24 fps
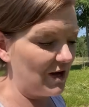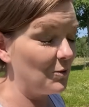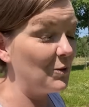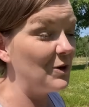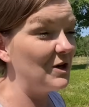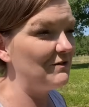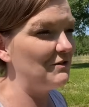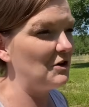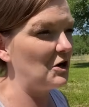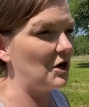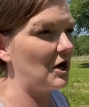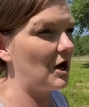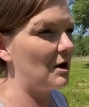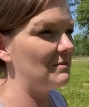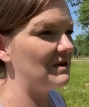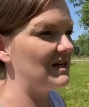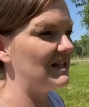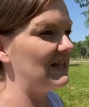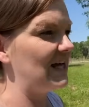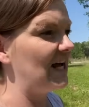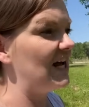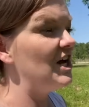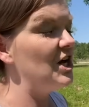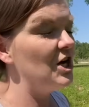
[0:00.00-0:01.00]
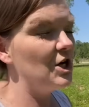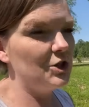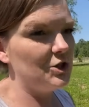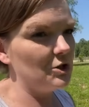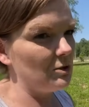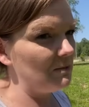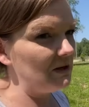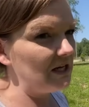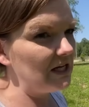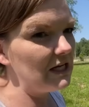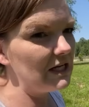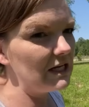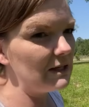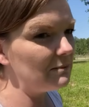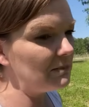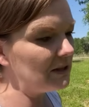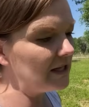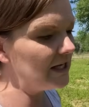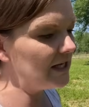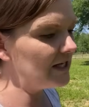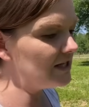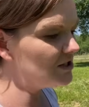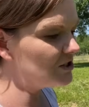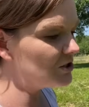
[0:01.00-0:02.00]
And one of y'all commented that, don't make any
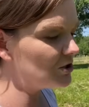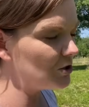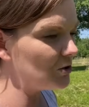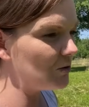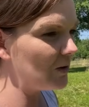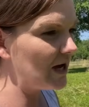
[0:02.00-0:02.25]
plans too